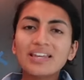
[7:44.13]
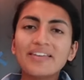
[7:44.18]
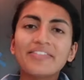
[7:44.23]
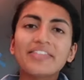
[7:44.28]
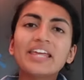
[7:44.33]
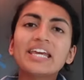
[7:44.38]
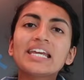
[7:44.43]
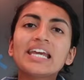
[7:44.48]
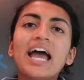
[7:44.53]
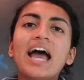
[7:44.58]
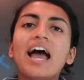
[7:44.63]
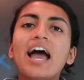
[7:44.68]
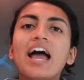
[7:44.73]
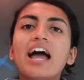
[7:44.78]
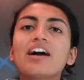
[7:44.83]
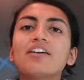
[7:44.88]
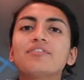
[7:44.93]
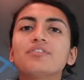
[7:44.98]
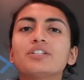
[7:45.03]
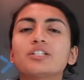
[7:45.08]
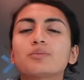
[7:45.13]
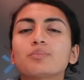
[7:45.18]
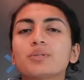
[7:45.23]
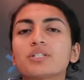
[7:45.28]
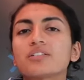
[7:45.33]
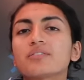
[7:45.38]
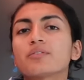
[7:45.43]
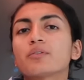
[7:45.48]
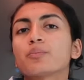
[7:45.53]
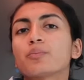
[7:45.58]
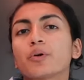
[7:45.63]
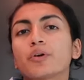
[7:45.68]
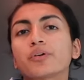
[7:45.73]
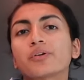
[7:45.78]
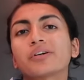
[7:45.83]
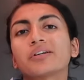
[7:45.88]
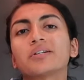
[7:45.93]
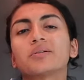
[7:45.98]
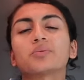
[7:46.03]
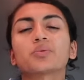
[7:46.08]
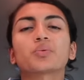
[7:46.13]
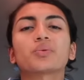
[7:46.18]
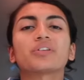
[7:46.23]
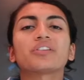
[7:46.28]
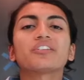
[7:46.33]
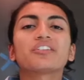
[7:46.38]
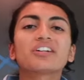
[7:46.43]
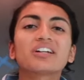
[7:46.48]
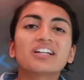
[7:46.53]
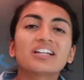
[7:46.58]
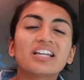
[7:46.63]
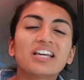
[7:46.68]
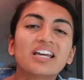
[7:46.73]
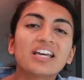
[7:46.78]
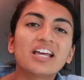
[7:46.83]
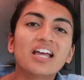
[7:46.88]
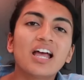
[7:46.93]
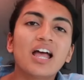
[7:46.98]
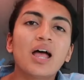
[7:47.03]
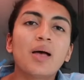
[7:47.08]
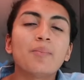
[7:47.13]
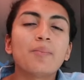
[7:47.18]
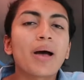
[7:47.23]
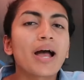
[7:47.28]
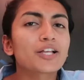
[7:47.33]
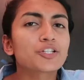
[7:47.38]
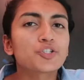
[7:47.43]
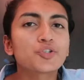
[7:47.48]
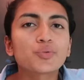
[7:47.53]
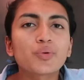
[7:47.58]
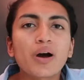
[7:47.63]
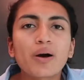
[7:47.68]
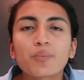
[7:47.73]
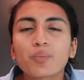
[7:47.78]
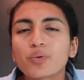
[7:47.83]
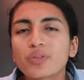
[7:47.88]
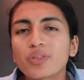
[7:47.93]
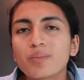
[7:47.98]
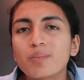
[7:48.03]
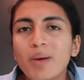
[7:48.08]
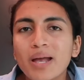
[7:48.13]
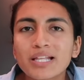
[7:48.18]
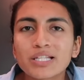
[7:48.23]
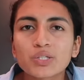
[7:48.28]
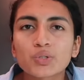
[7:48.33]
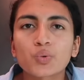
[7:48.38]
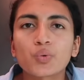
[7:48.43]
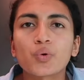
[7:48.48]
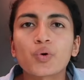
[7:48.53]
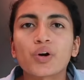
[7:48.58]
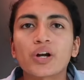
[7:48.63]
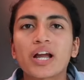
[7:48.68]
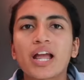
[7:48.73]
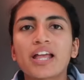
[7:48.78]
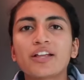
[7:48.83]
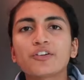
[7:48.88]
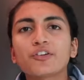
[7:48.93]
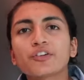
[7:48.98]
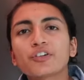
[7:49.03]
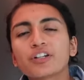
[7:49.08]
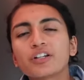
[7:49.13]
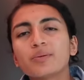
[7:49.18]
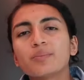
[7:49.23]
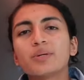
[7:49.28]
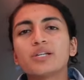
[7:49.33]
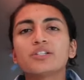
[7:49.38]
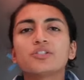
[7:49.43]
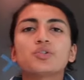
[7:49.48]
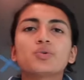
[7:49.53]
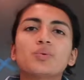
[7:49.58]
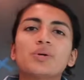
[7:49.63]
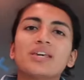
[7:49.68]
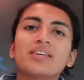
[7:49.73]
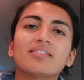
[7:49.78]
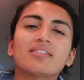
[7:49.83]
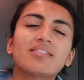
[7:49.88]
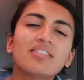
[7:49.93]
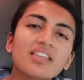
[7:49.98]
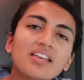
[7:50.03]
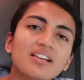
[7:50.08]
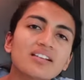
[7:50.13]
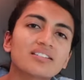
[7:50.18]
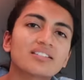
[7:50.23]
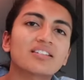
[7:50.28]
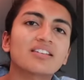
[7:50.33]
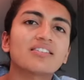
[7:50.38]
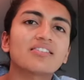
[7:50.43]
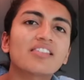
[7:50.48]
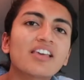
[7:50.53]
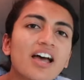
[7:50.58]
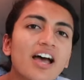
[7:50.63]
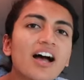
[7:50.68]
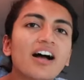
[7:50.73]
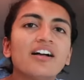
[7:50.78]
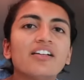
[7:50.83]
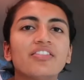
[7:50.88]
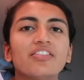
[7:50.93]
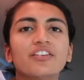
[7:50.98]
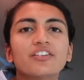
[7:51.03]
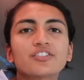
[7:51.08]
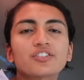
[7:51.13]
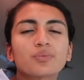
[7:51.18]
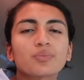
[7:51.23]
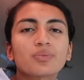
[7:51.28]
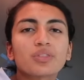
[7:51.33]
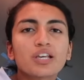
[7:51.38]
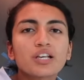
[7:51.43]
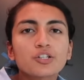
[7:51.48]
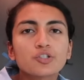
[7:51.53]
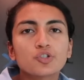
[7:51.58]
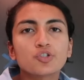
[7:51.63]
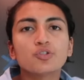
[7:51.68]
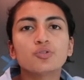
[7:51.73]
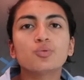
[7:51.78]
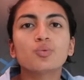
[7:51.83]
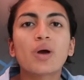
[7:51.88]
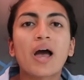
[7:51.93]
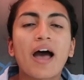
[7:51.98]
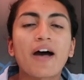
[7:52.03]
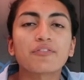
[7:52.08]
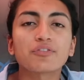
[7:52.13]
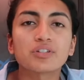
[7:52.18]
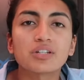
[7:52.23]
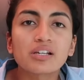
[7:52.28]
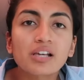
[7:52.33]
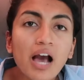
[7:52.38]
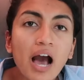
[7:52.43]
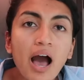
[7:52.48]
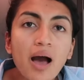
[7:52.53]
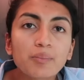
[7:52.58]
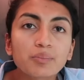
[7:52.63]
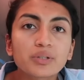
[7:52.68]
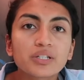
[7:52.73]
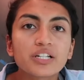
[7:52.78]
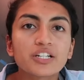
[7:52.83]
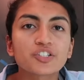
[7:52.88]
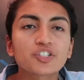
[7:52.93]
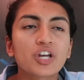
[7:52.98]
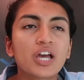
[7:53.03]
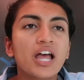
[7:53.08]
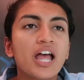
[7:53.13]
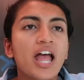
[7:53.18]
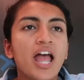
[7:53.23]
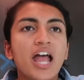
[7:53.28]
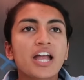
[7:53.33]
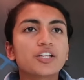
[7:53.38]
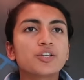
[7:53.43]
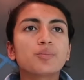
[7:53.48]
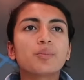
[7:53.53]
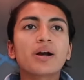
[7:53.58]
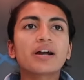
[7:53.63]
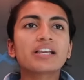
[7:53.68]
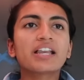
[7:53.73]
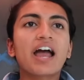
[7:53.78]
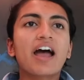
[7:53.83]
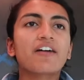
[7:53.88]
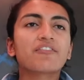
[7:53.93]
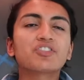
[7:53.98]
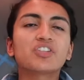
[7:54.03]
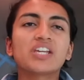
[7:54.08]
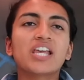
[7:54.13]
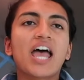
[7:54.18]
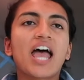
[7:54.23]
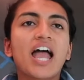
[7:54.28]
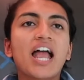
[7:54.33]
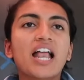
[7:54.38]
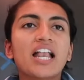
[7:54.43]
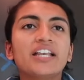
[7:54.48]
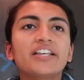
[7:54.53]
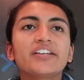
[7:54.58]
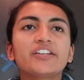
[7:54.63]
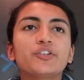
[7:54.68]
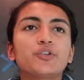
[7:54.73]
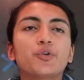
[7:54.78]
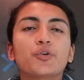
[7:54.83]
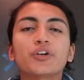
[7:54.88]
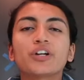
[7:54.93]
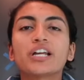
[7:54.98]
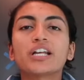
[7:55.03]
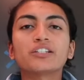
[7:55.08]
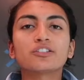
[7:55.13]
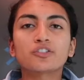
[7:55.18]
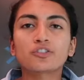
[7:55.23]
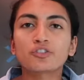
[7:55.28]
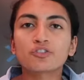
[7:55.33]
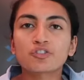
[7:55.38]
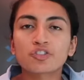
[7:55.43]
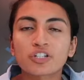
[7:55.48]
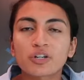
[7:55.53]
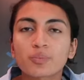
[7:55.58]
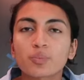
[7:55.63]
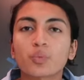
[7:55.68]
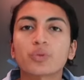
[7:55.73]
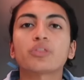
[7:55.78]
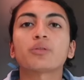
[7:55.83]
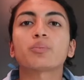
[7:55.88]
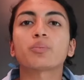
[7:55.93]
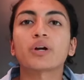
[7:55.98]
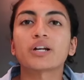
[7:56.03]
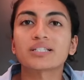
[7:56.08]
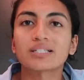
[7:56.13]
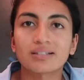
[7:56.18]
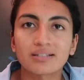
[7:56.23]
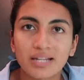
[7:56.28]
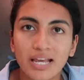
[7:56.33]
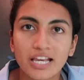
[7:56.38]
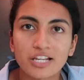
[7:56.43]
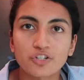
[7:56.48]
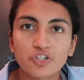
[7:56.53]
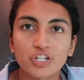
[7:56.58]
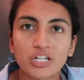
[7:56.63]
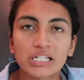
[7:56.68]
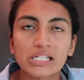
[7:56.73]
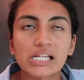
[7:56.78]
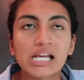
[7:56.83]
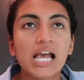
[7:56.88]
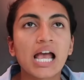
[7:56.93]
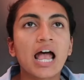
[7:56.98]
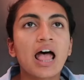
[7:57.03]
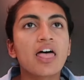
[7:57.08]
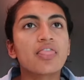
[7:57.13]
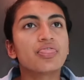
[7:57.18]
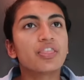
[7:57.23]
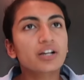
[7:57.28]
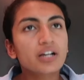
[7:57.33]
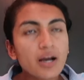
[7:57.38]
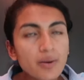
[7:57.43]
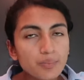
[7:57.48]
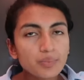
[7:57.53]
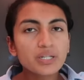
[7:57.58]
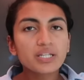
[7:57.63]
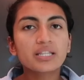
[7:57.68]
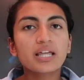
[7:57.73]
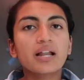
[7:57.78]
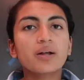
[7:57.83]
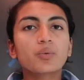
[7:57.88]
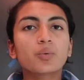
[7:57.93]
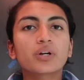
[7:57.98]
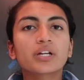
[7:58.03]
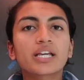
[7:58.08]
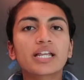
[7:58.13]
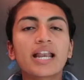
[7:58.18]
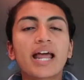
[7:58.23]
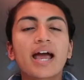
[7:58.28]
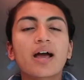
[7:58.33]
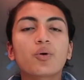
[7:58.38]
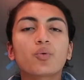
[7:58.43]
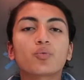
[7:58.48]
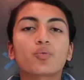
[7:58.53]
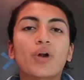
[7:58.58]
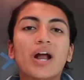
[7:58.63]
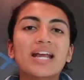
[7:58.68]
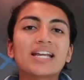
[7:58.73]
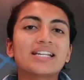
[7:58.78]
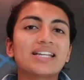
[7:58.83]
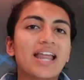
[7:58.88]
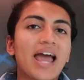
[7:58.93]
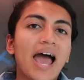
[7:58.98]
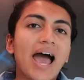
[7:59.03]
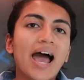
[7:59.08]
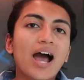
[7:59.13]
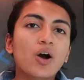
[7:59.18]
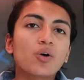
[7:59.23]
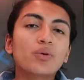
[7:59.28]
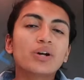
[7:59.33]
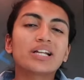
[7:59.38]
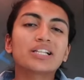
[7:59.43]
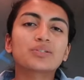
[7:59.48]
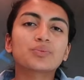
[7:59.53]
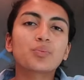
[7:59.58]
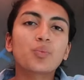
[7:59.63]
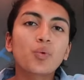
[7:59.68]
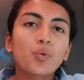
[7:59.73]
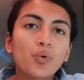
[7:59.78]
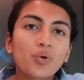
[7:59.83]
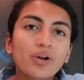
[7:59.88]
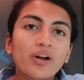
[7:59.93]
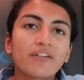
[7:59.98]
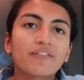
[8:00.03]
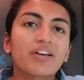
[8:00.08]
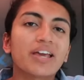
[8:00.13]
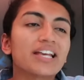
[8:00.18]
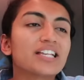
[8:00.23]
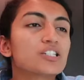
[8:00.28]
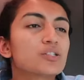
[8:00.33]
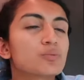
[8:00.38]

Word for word: they have specific programs where they're gonna match you up with a mentor and you're gonna be doing this and that and there's some things you have to accomplish and you might have to end your internship with the presentation the company that I'm working at right now, it's more of a